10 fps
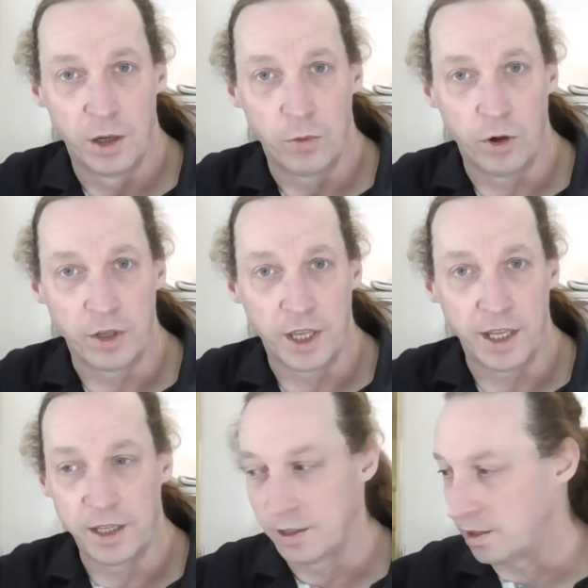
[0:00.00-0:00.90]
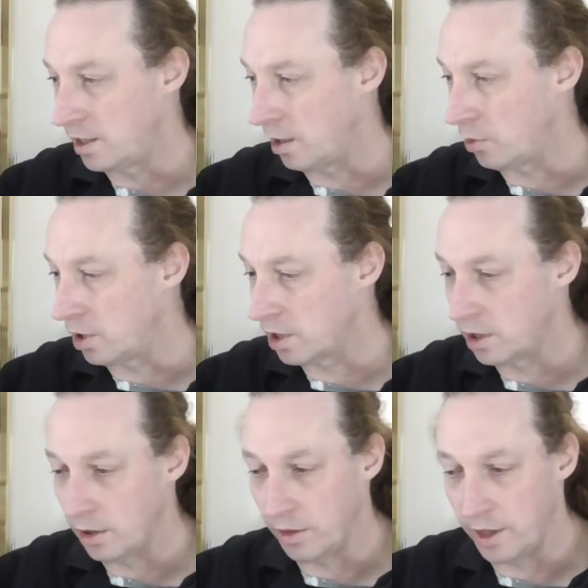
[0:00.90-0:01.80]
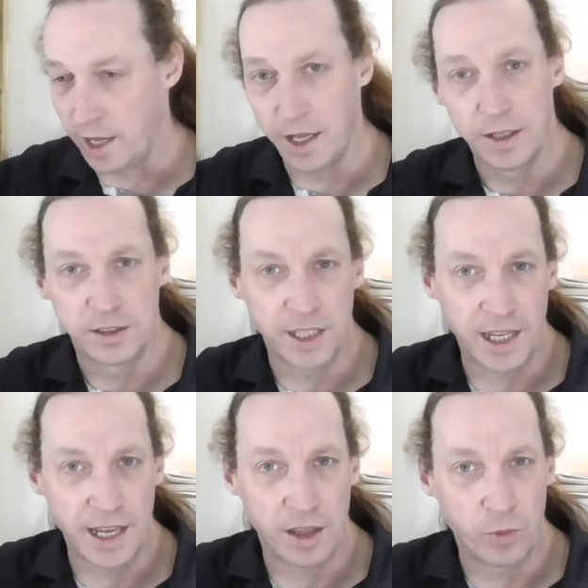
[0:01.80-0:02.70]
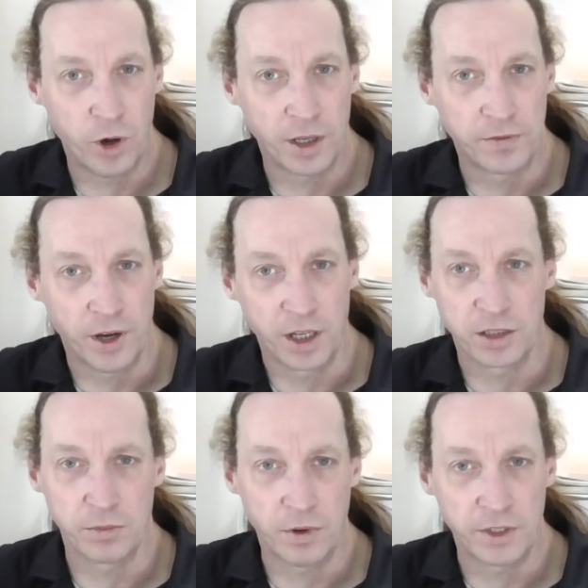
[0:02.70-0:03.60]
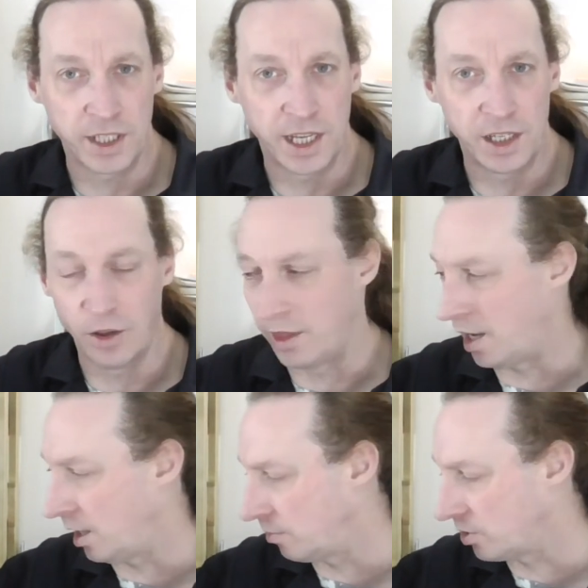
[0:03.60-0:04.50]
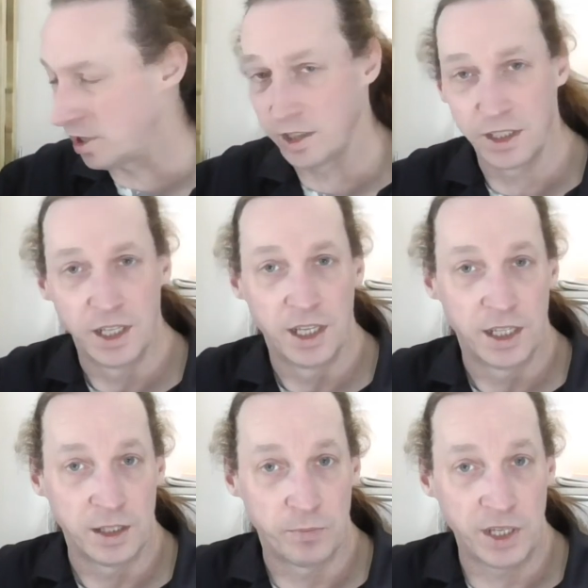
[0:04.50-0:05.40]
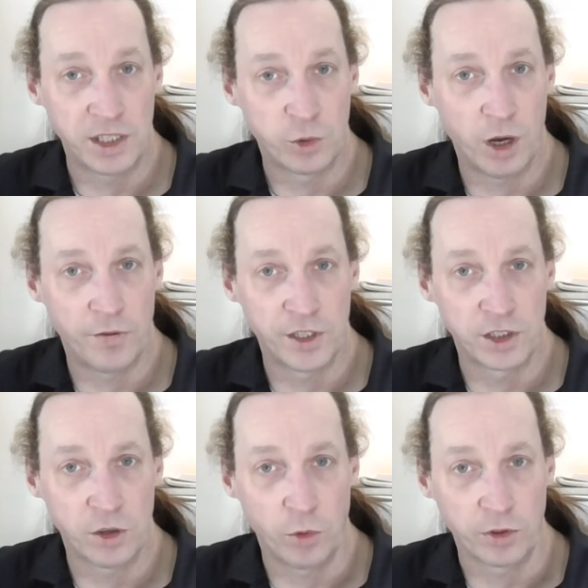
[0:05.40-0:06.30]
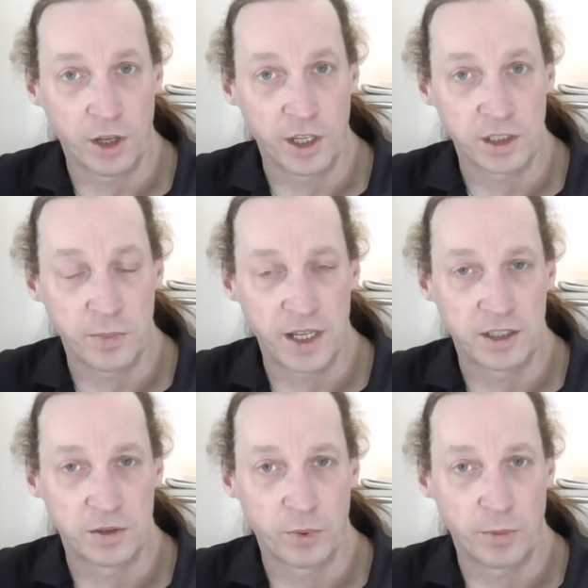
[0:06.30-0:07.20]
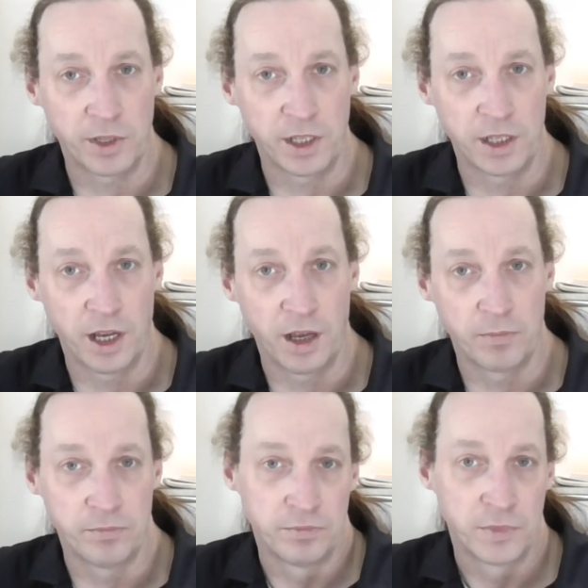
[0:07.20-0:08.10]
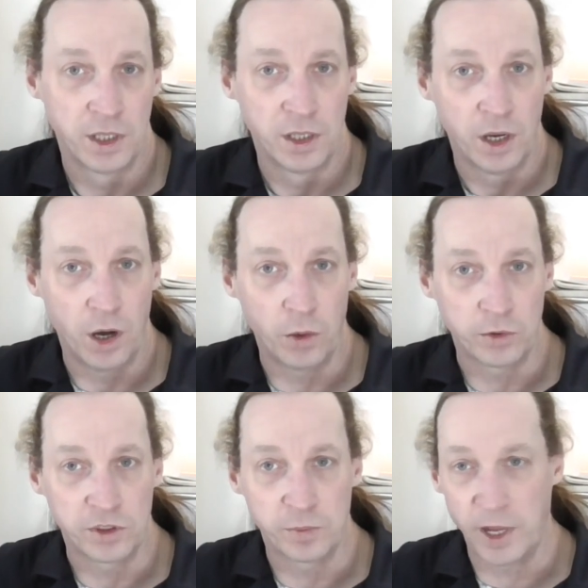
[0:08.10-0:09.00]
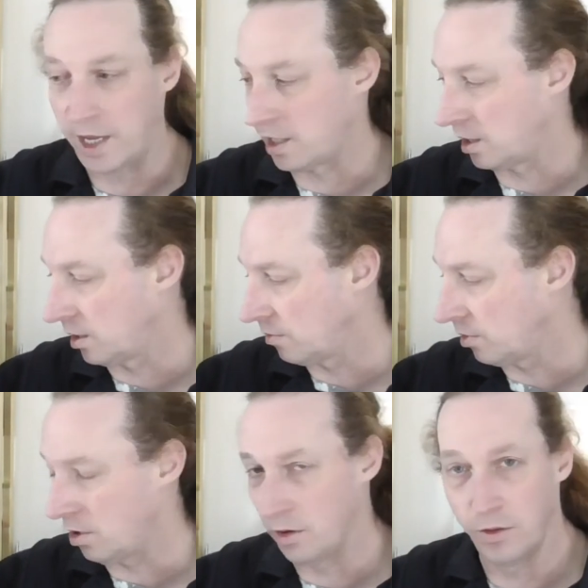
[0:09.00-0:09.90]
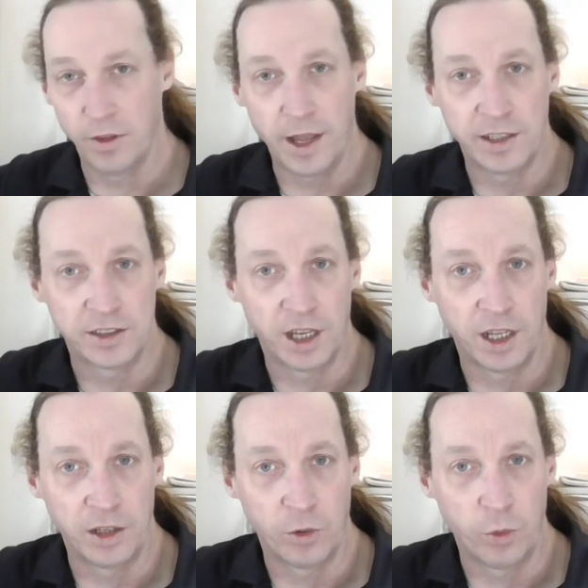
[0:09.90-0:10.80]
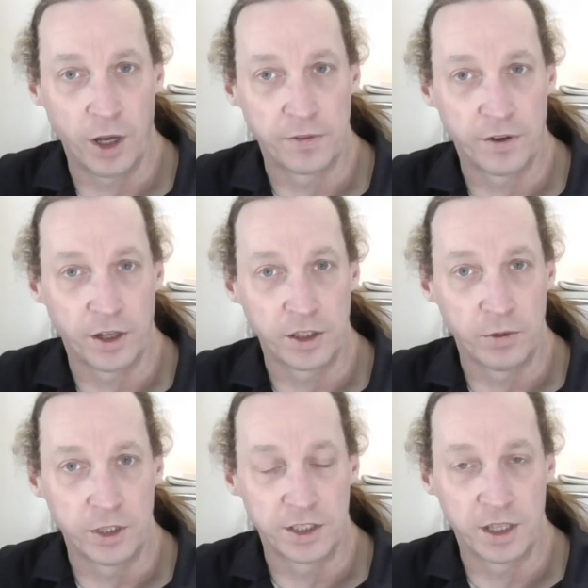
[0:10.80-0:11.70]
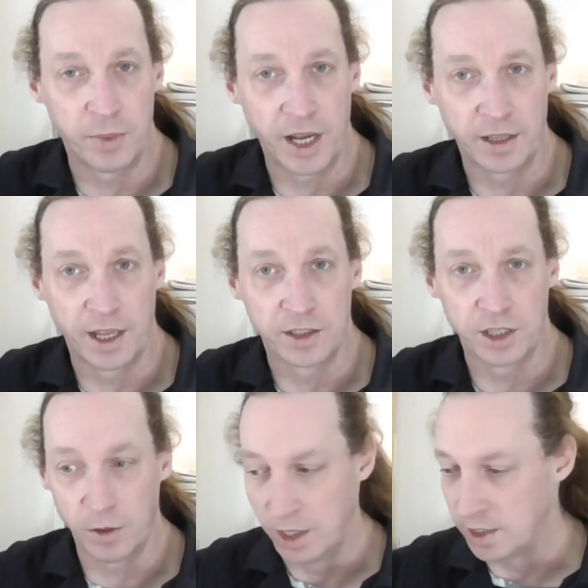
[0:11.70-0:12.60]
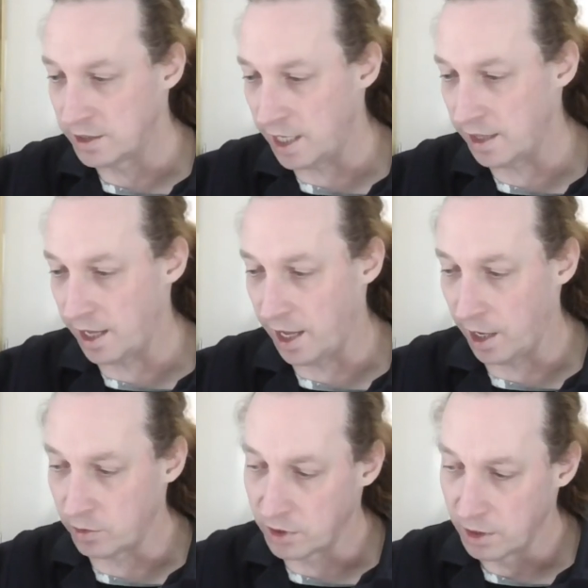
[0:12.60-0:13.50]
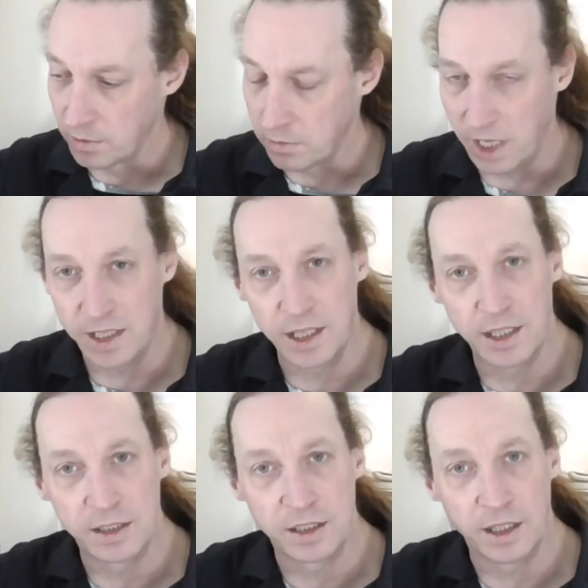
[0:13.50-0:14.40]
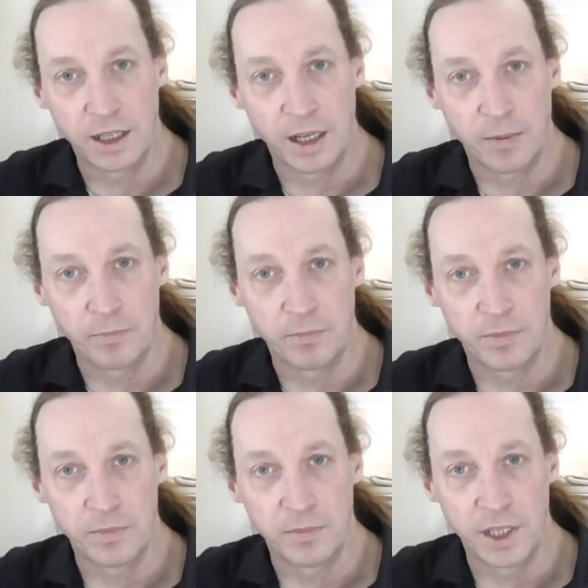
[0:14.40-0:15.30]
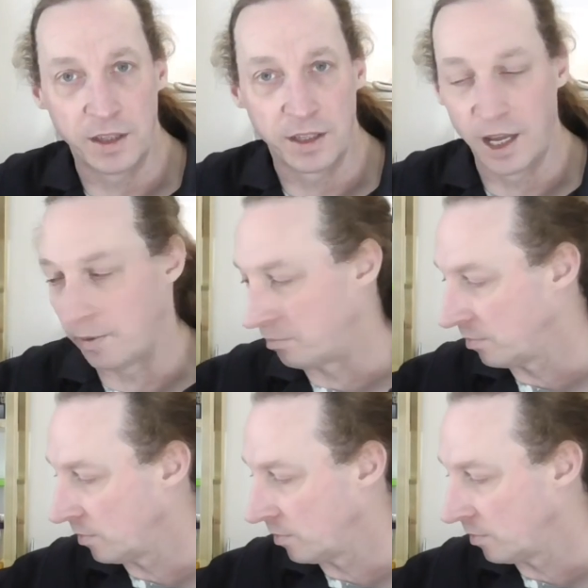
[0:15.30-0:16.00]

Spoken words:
1 gig network on there, take out the Wi-Fi, because I'm not really keen on that. And besides, being 12 years old, I expect it's probably old spec on that little Wi-Fi unit in the back there. So take that out, make it Ethernet